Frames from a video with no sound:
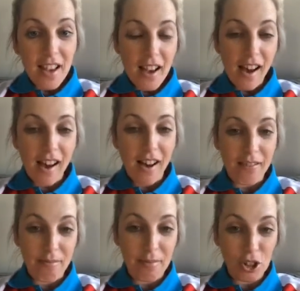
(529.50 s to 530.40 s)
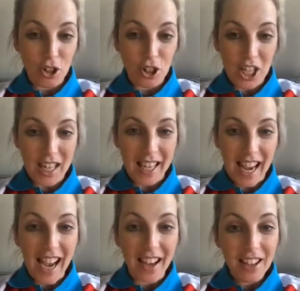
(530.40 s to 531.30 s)
Do check it
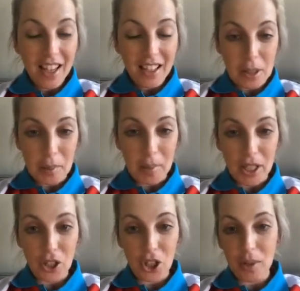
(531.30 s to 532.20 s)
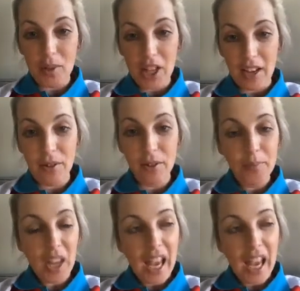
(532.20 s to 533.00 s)
out. It's on my YouTube channel